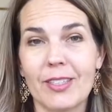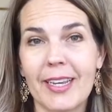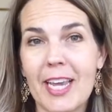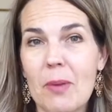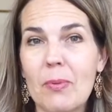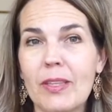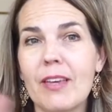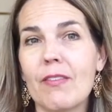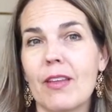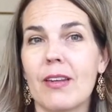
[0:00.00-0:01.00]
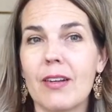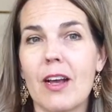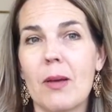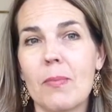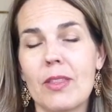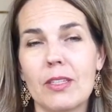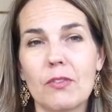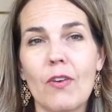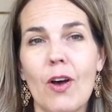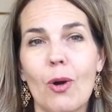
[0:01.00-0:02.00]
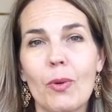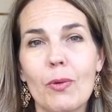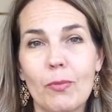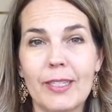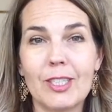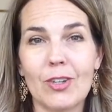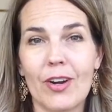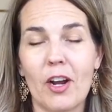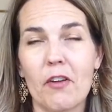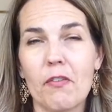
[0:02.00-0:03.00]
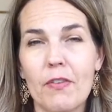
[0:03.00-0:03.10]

I can't believe that come this fall we will be starting our